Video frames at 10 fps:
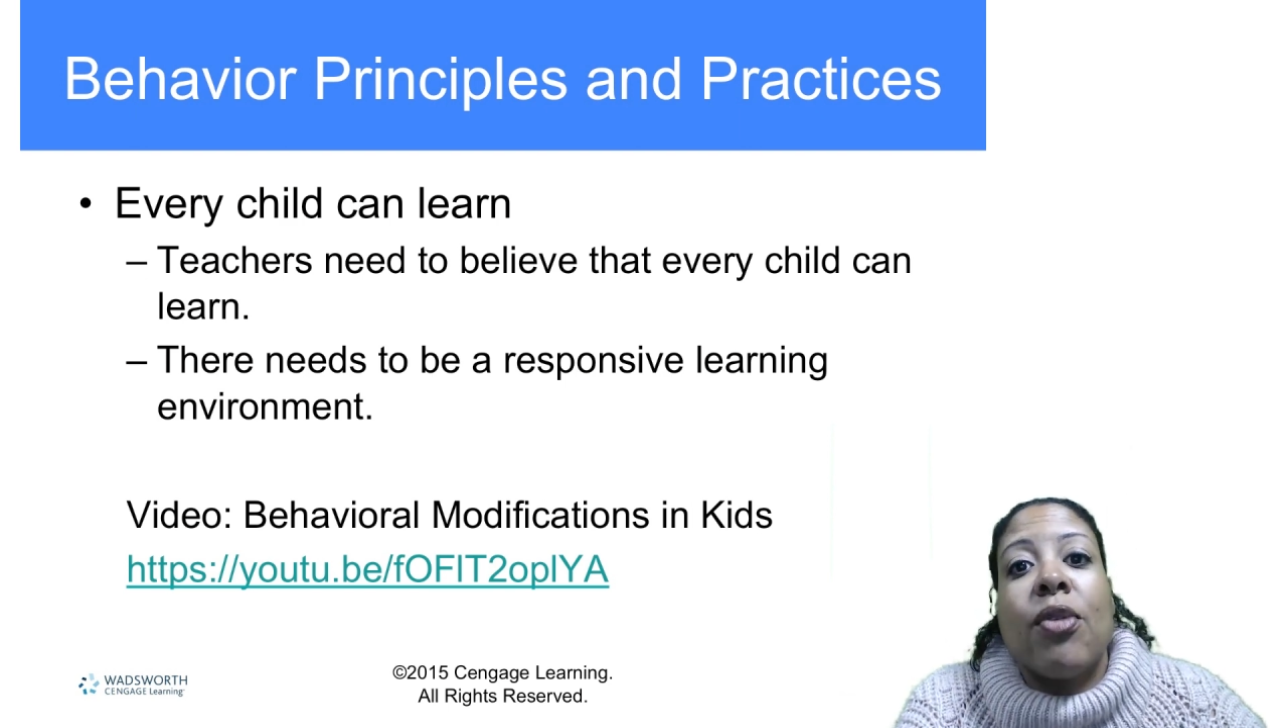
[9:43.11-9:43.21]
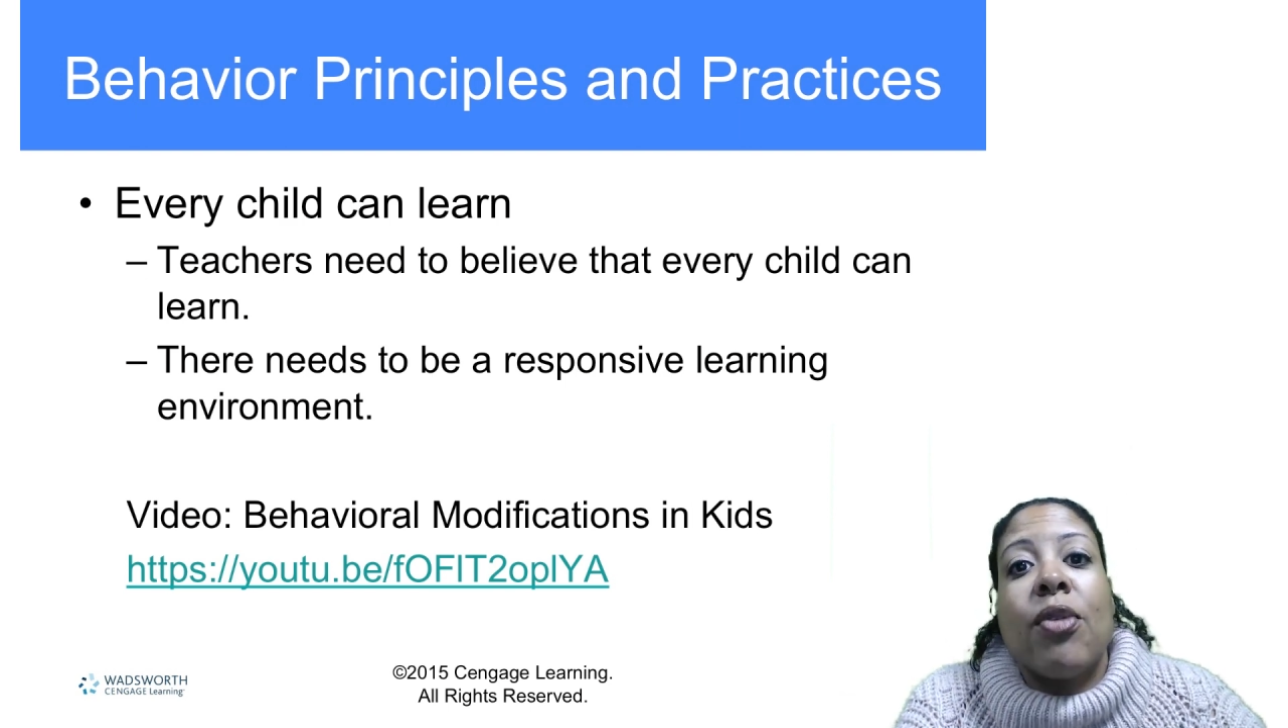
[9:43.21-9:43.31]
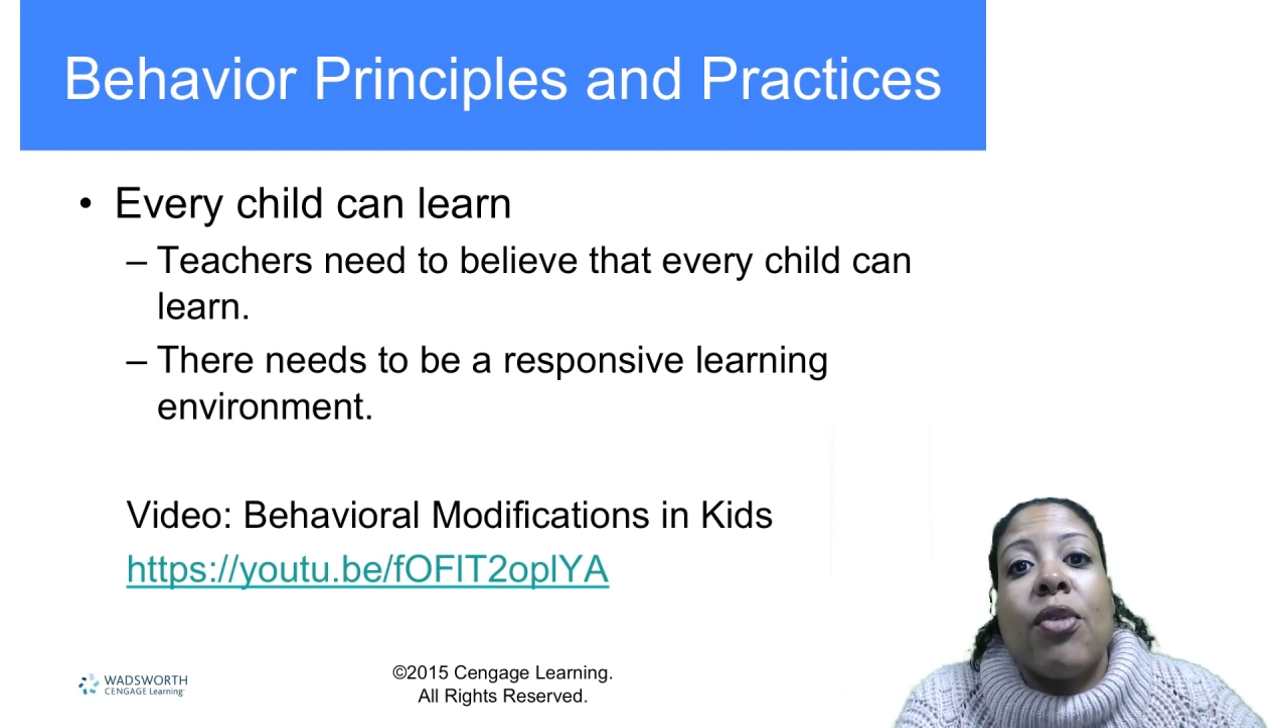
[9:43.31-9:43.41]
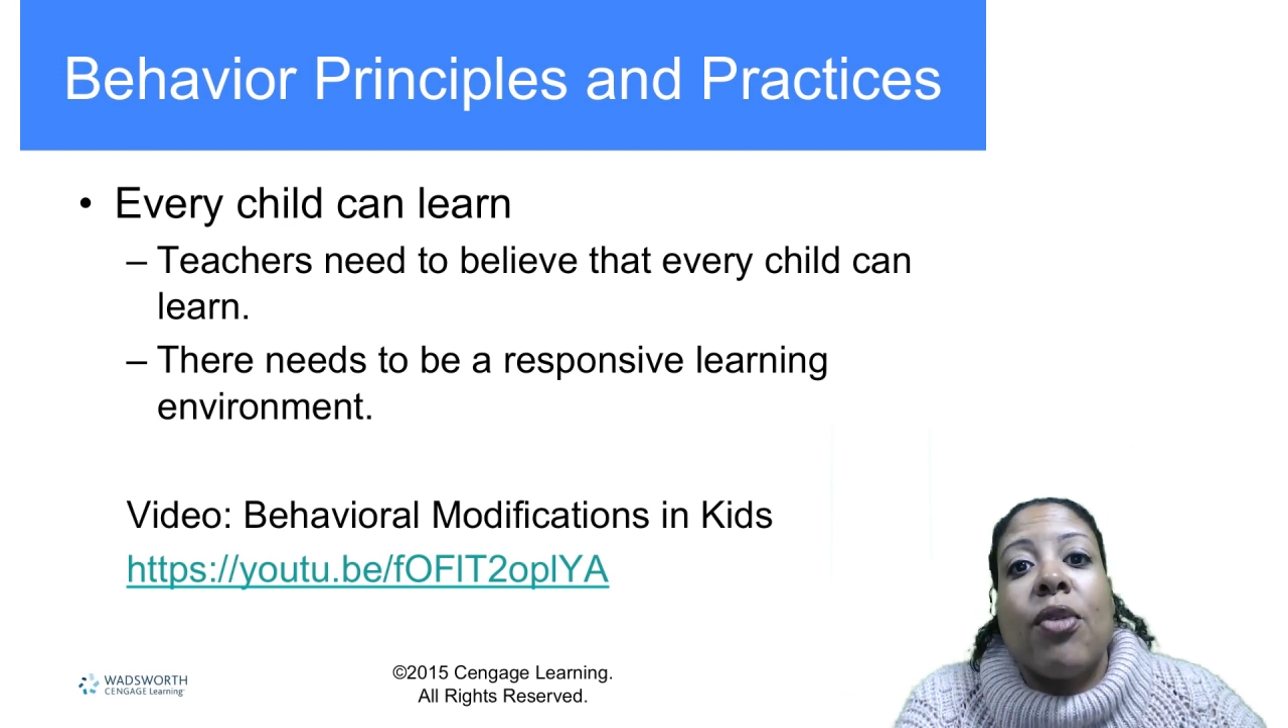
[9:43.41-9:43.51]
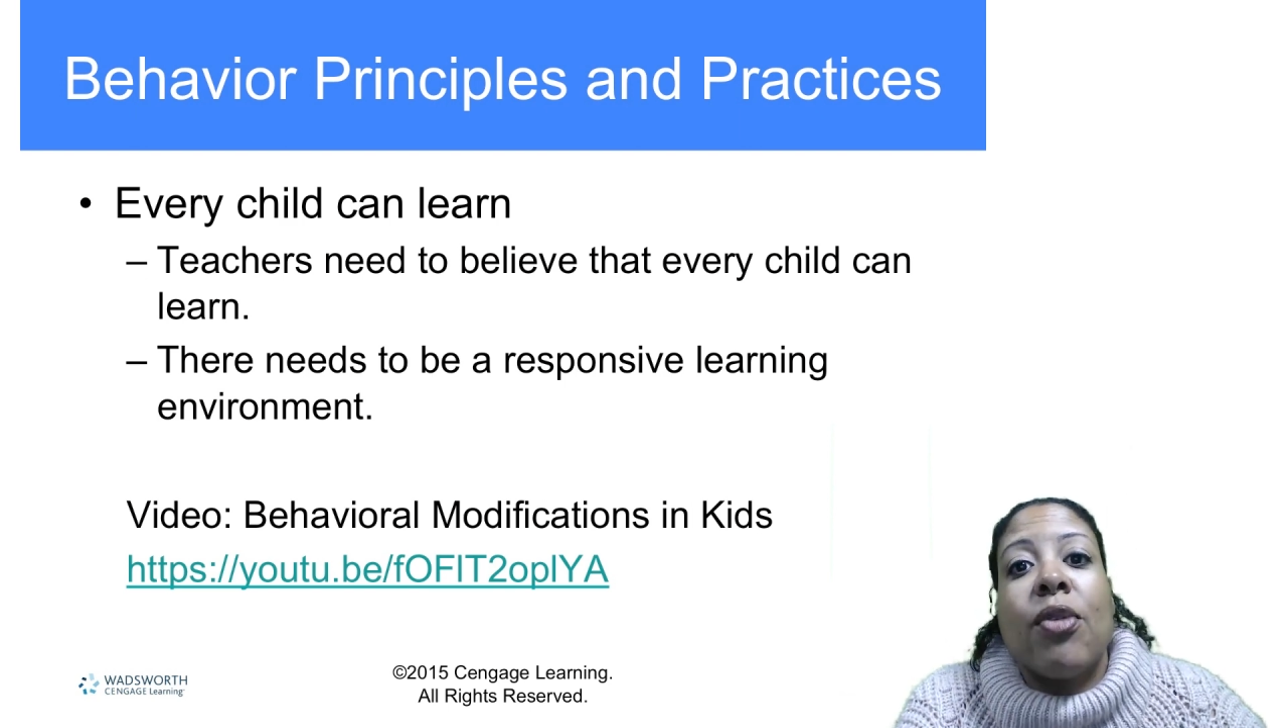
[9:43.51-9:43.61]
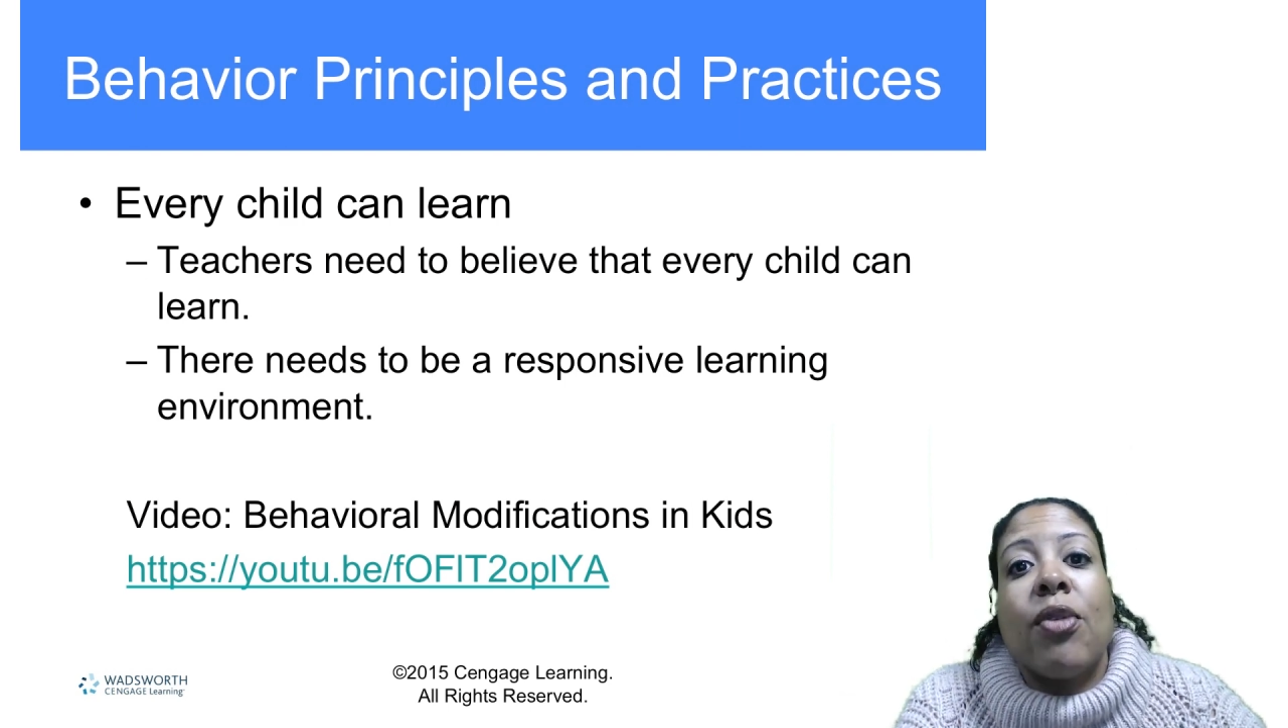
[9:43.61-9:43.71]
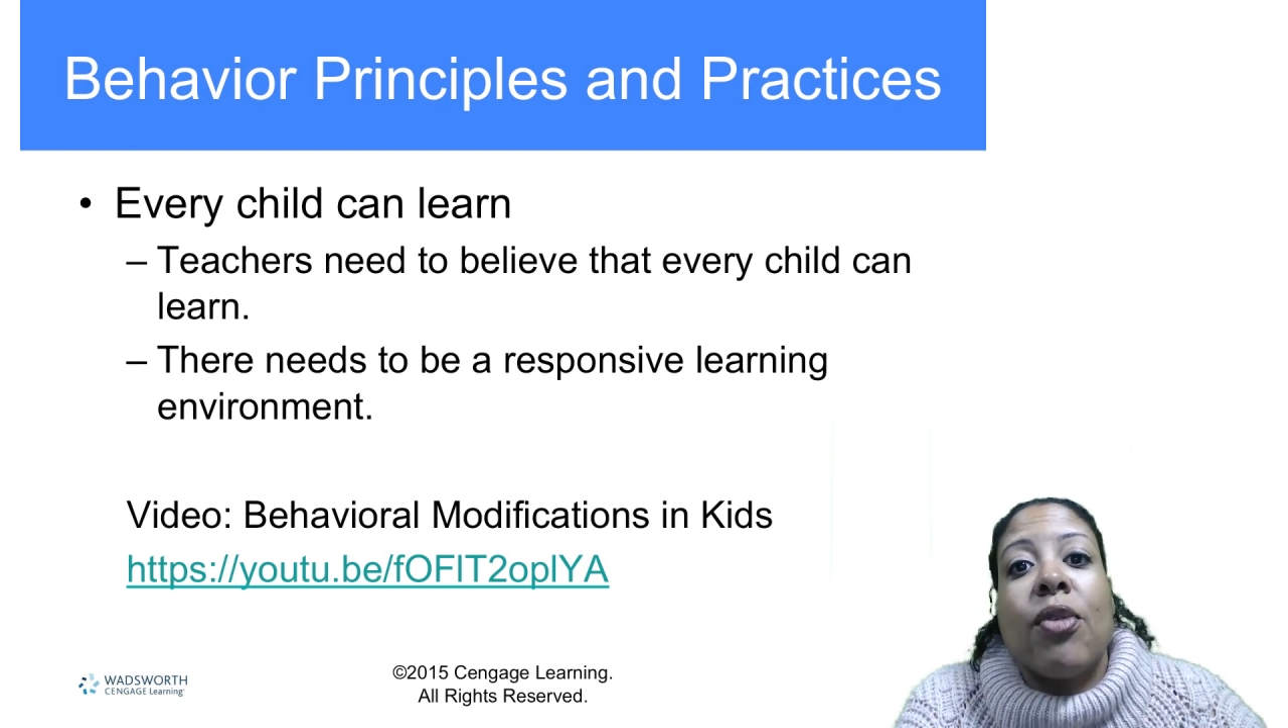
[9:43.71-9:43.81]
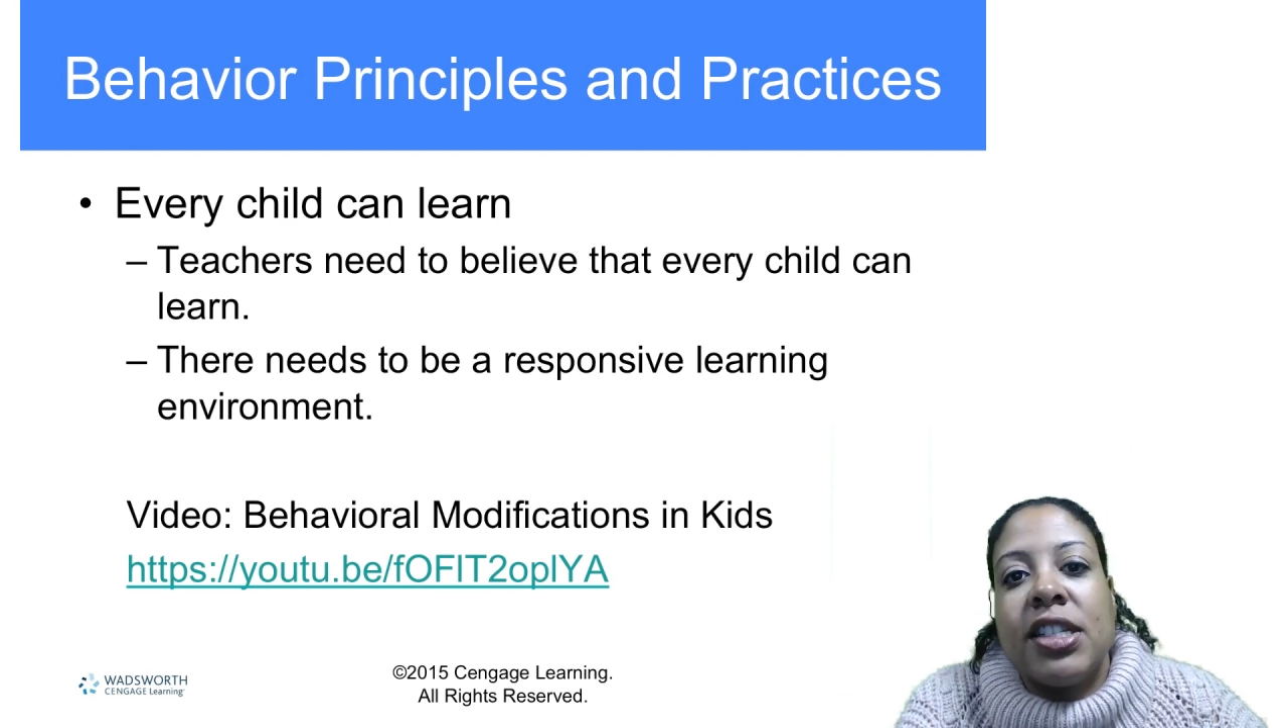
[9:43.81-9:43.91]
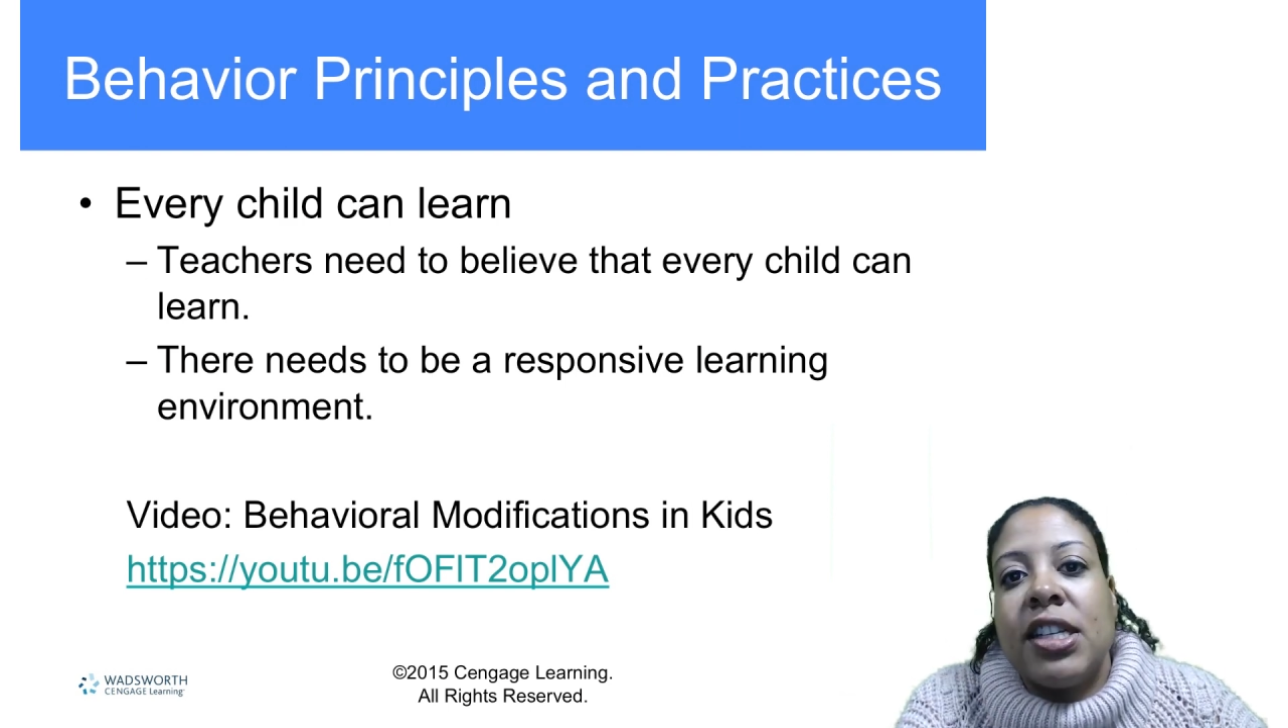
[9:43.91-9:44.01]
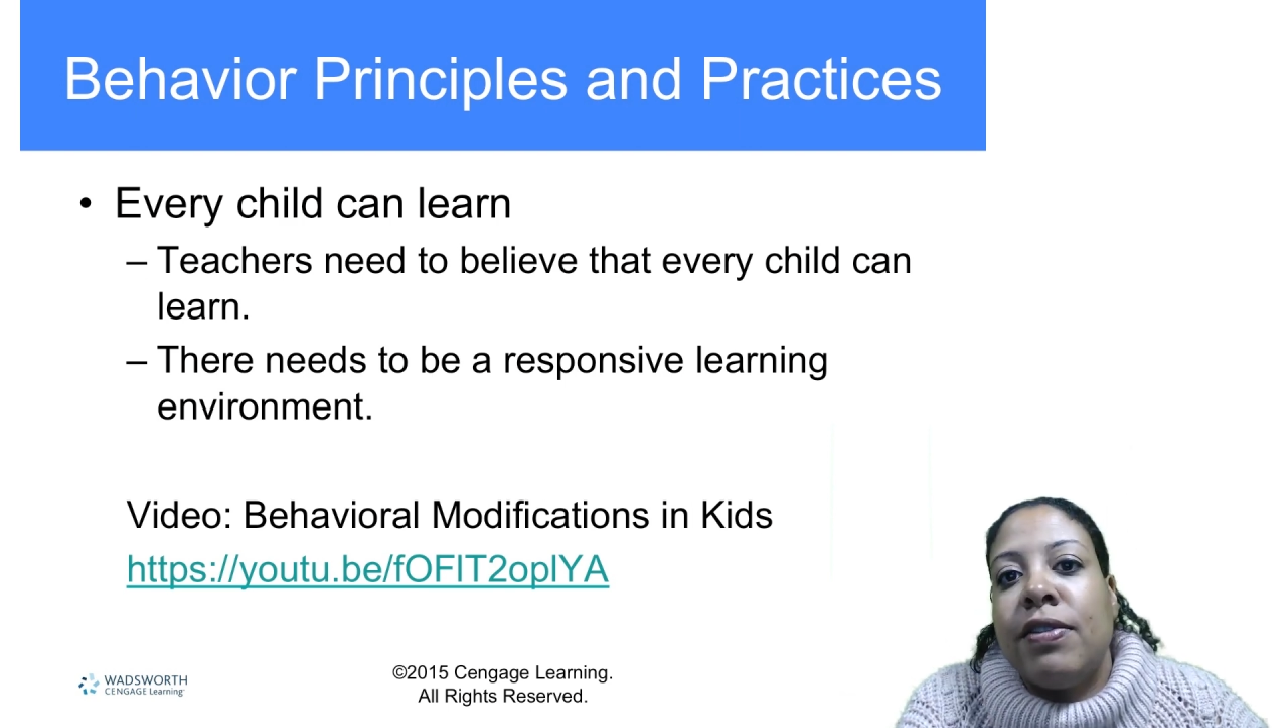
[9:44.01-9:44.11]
responsive